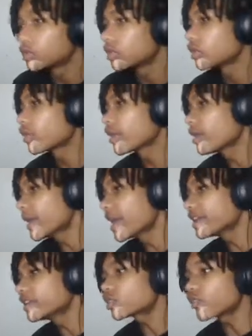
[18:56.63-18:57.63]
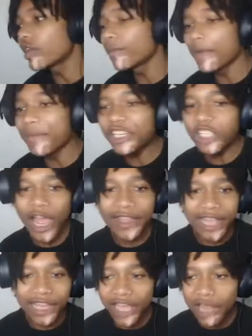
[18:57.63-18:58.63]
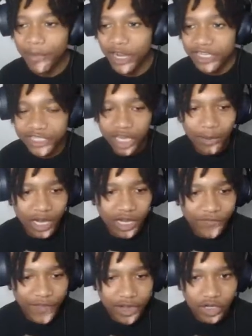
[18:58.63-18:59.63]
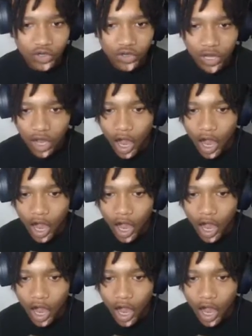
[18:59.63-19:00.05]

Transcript: Yo, everybody in the stream, bro, make sure you hit that like button sub button if y'all new.